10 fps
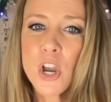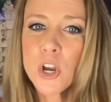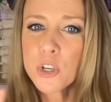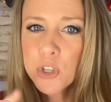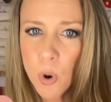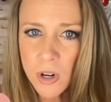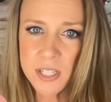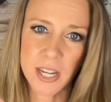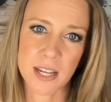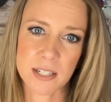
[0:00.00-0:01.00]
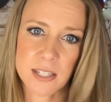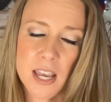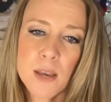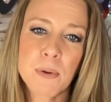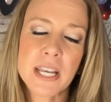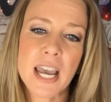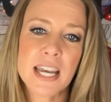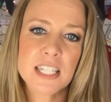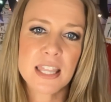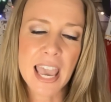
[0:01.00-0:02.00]
Yours is, because
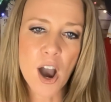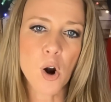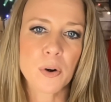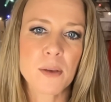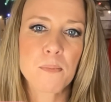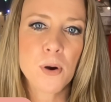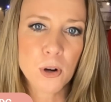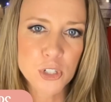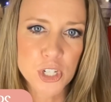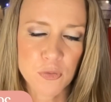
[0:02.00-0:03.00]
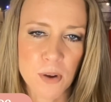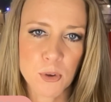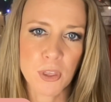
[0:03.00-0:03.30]
they already purchased from you.